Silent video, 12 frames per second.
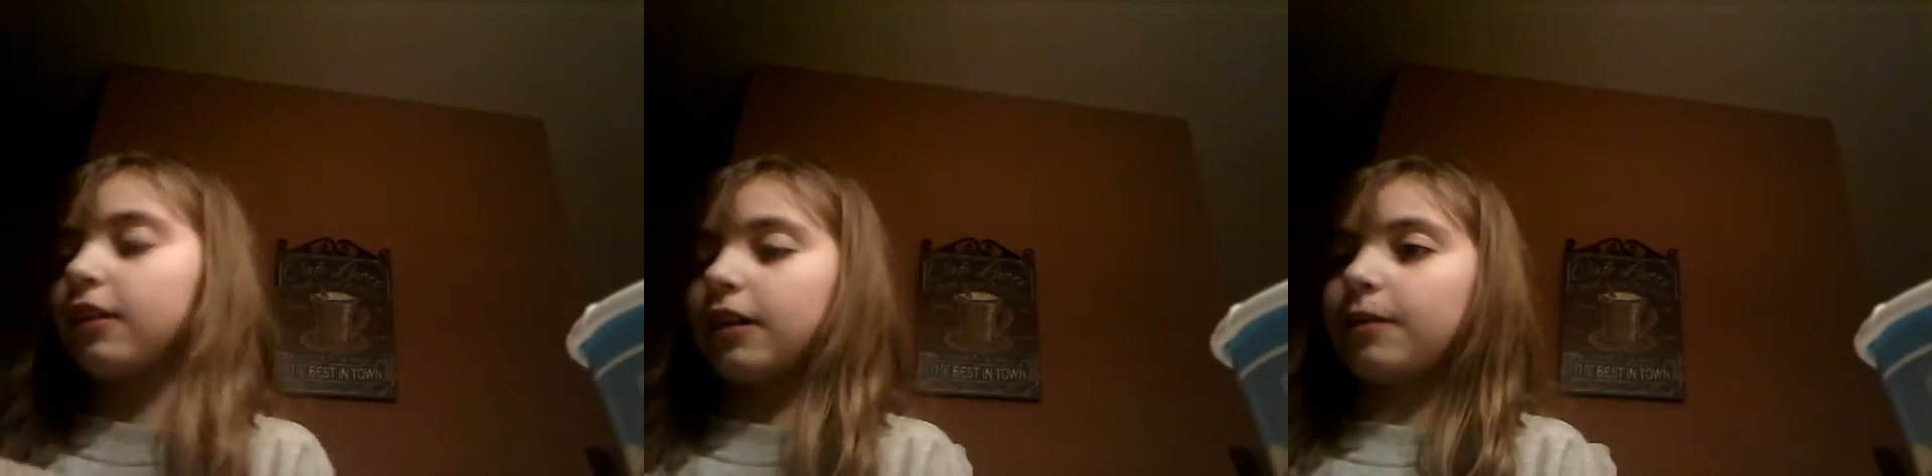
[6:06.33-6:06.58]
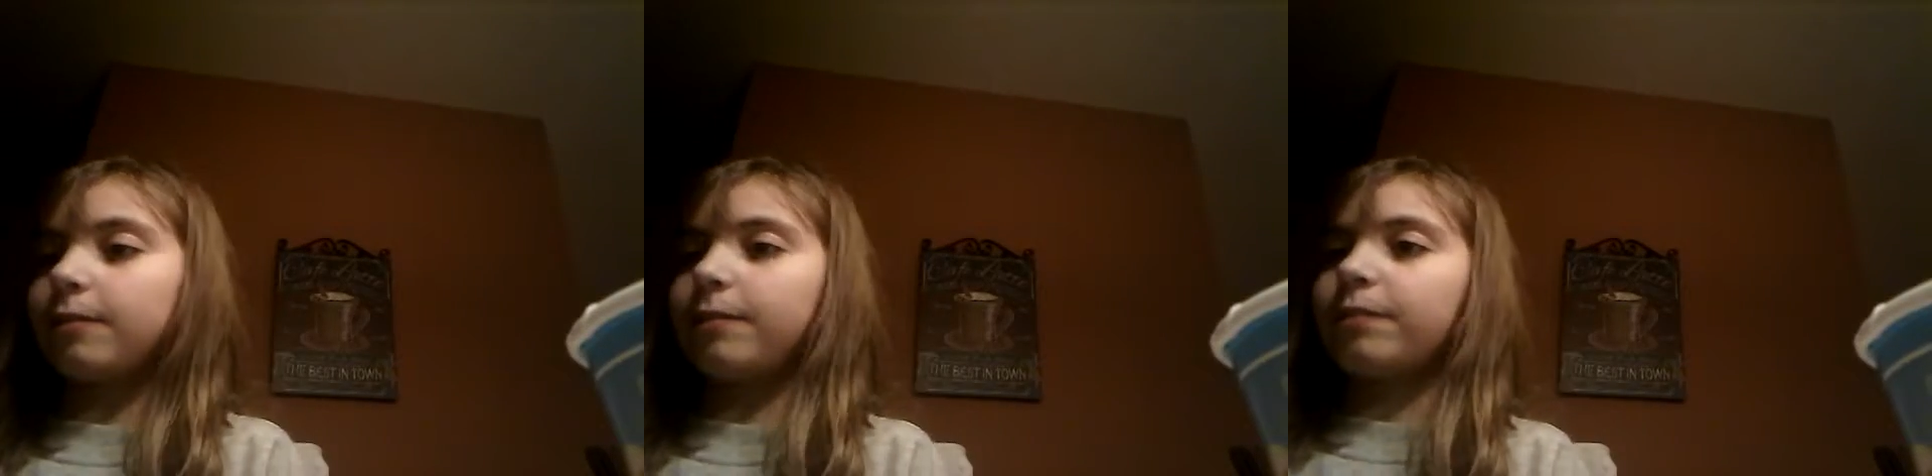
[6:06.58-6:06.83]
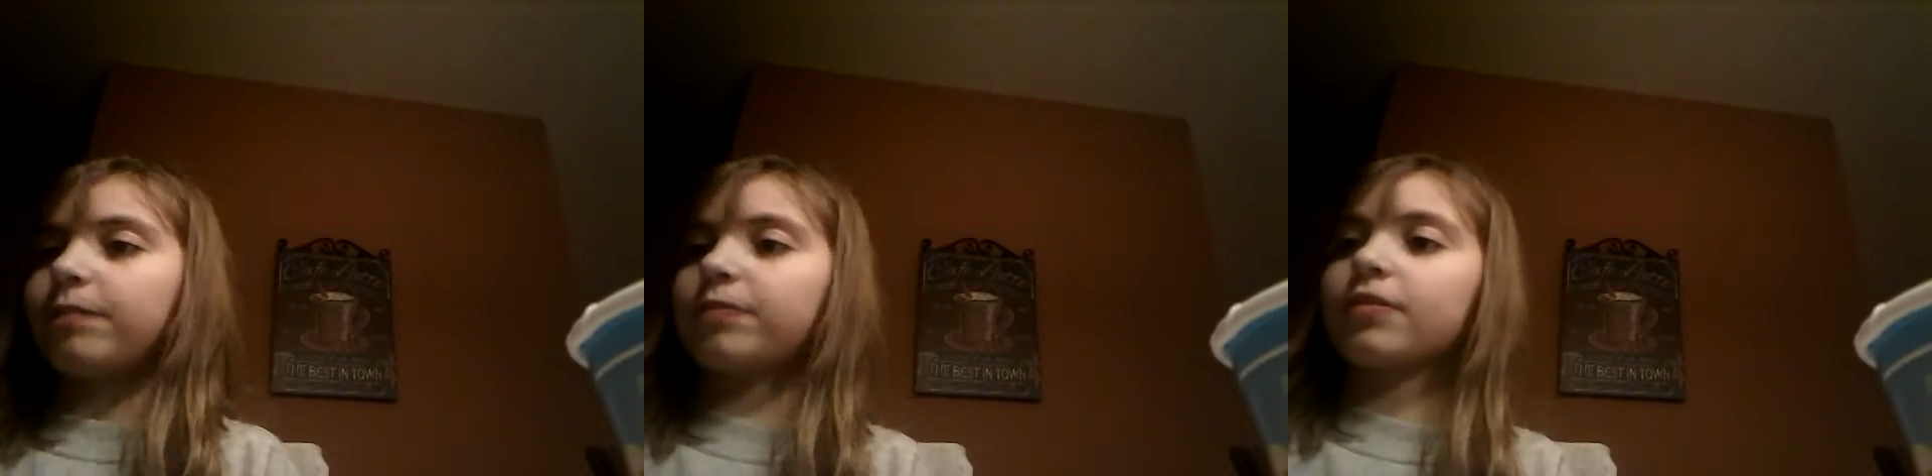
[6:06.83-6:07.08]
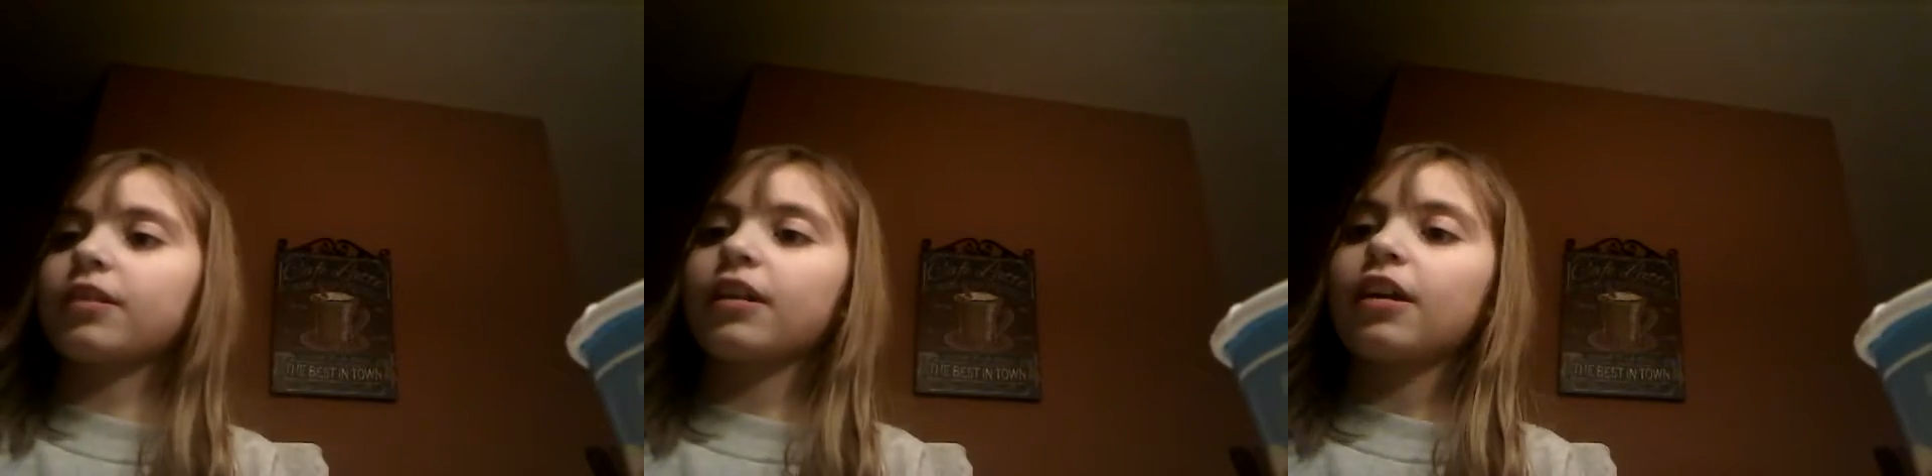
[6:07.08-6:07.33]
some
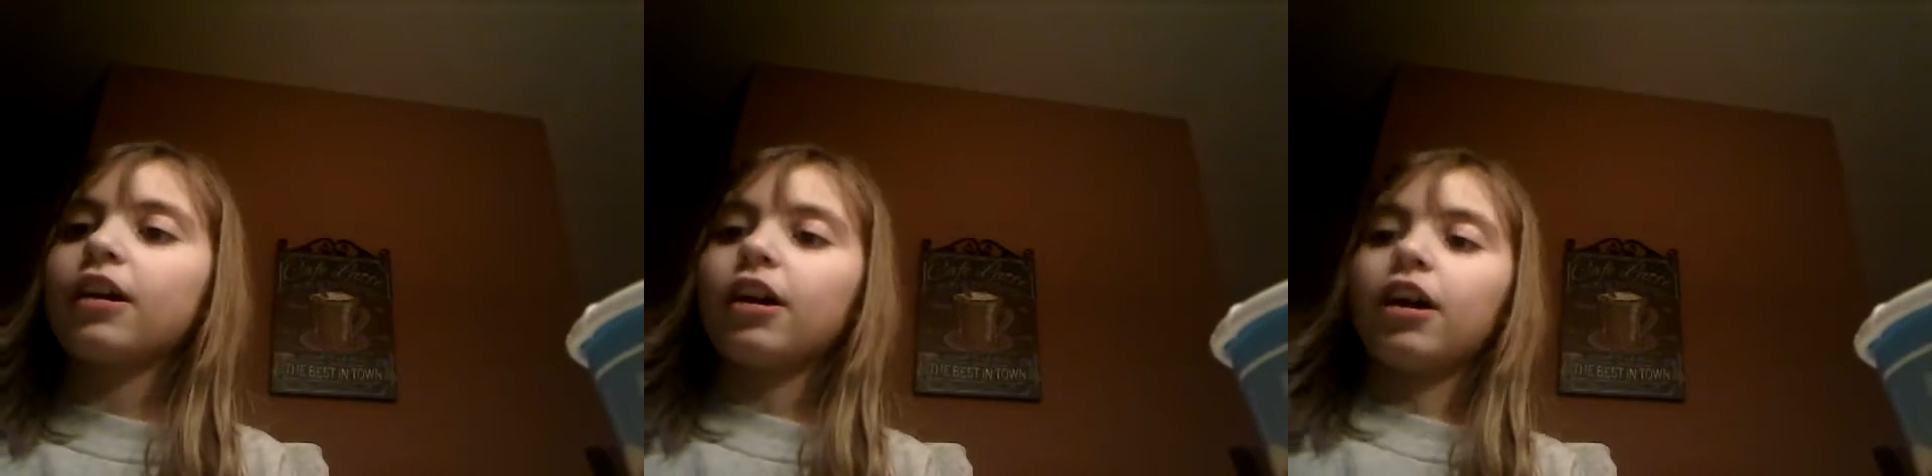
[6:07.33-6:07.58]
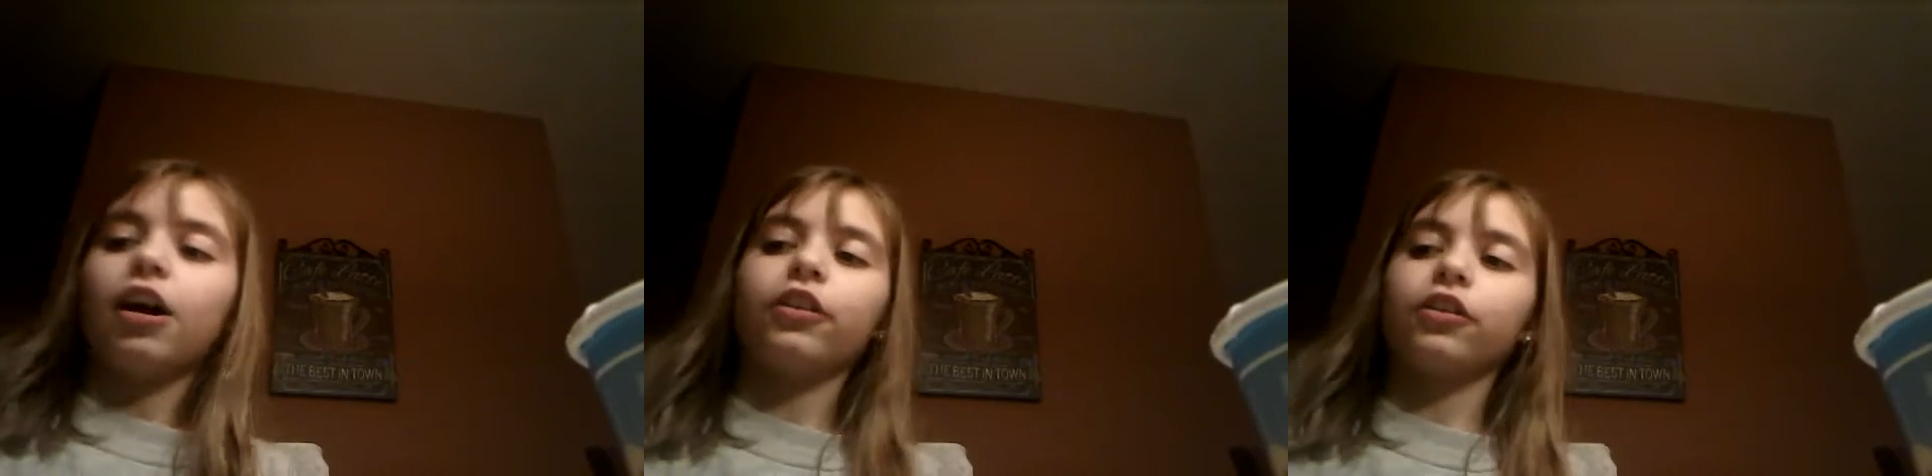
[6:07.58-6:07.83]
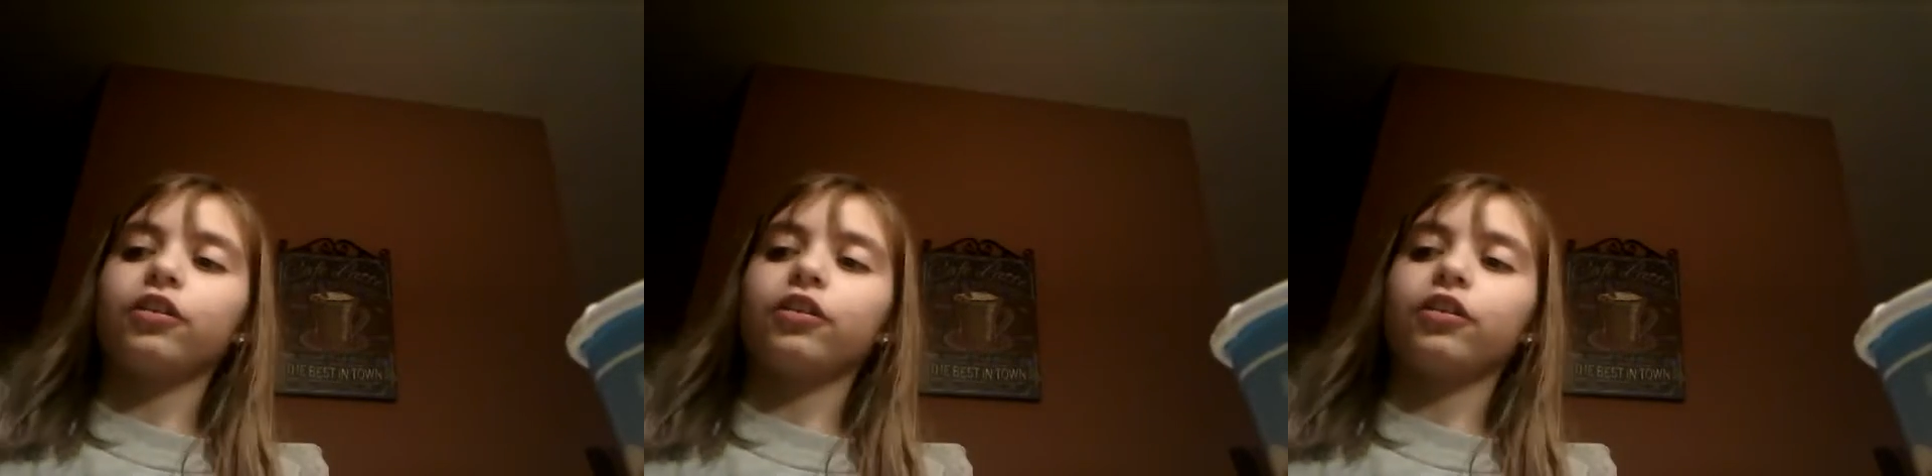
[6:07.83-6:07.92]
other